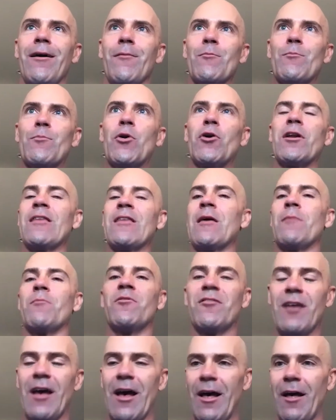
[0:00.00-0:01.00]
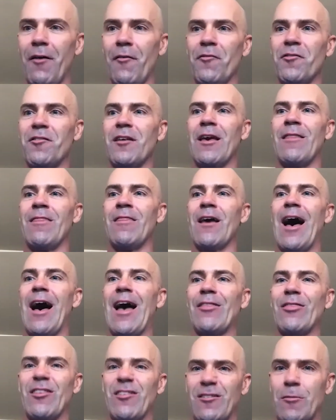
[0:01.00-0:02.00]
putting themselves in the
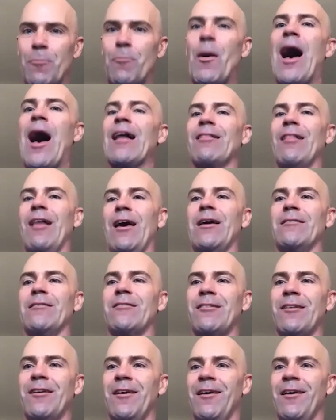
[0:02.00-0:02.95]
spotlight